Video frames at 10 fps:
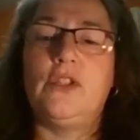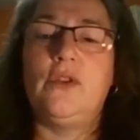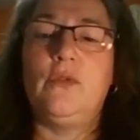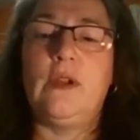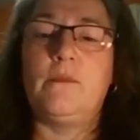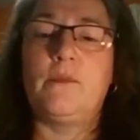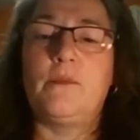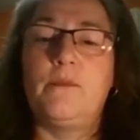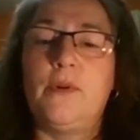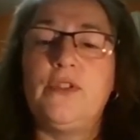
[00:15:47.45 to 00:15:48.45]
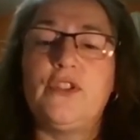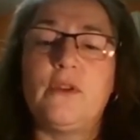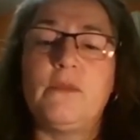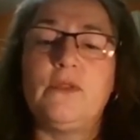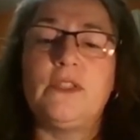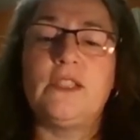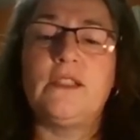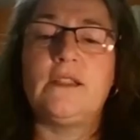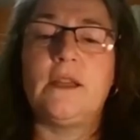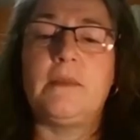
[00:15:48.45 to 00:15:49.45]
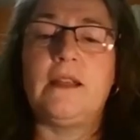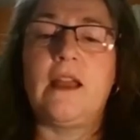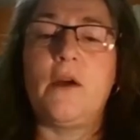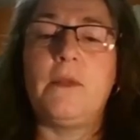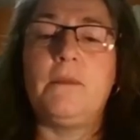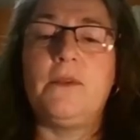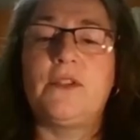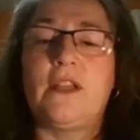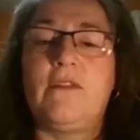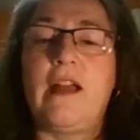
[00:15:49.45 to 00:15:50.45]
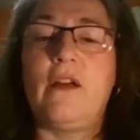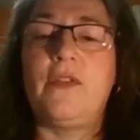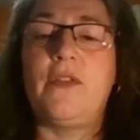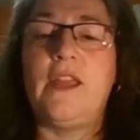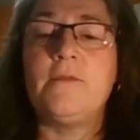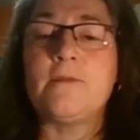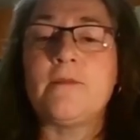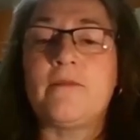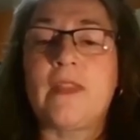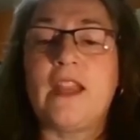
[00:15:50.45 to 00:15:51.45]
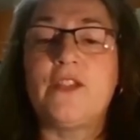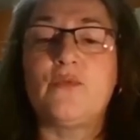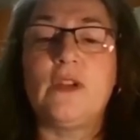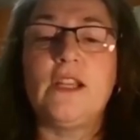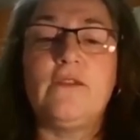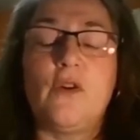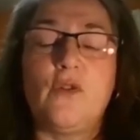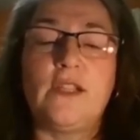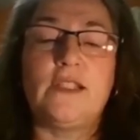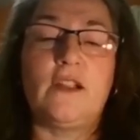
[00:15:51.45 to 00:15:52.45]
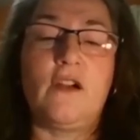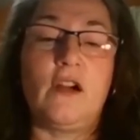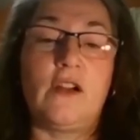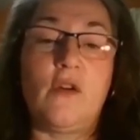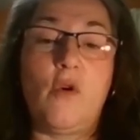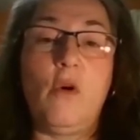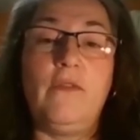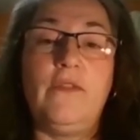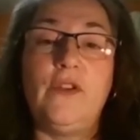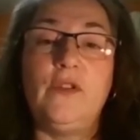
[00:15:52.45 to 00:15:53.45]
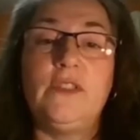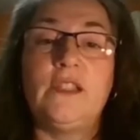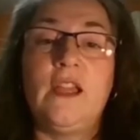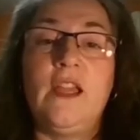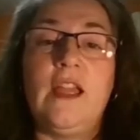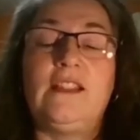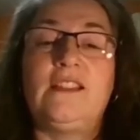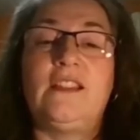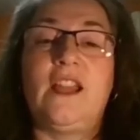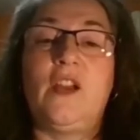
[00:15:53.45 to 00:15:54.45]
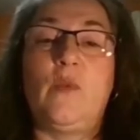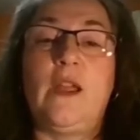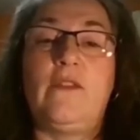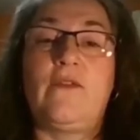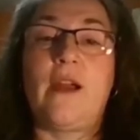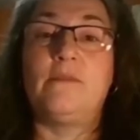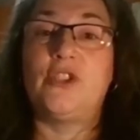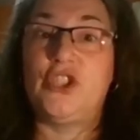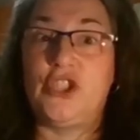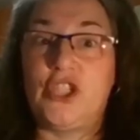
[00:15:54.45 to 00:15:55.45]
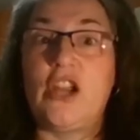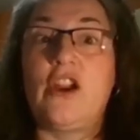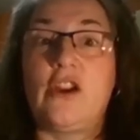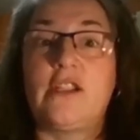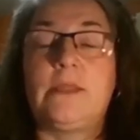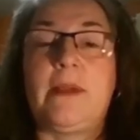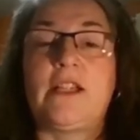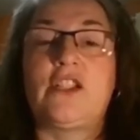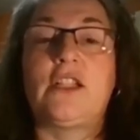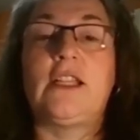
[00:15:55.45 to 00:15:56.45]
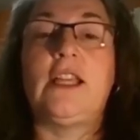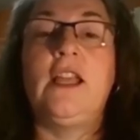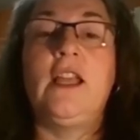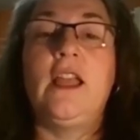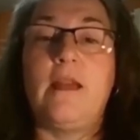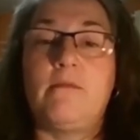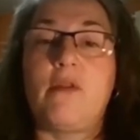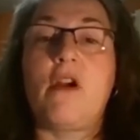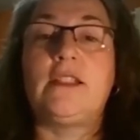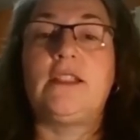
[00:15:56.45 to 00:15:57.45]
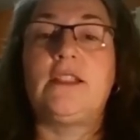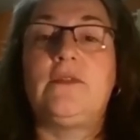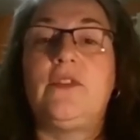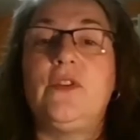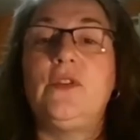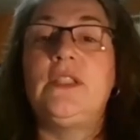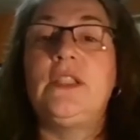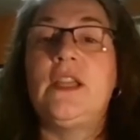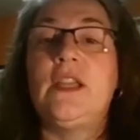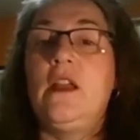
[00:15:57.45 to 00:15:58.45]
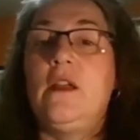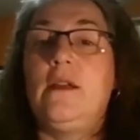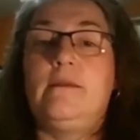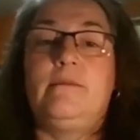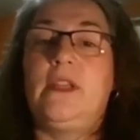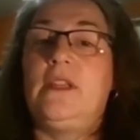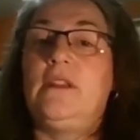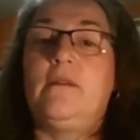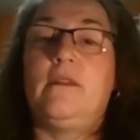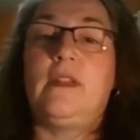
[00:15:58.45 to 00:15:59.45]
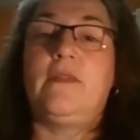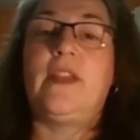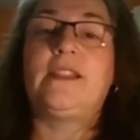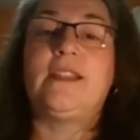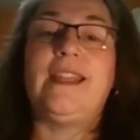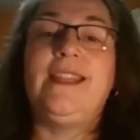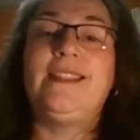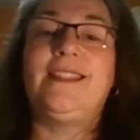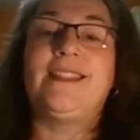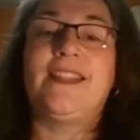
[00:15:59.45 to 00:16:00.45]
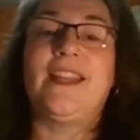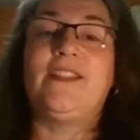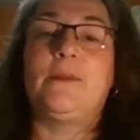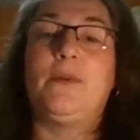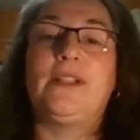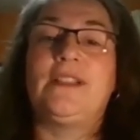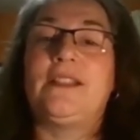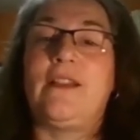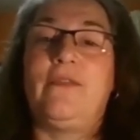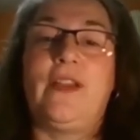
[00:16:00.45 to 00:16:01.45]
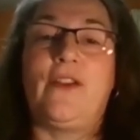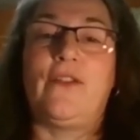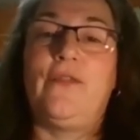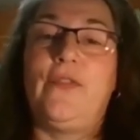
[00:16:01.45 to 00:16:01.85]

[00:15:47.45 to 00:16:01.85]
to boost your immune system and help keep yourself healthy is really focusing on whole foods and staying away from sugar especially and processed foods. That's the easiest thing, to put stuff in our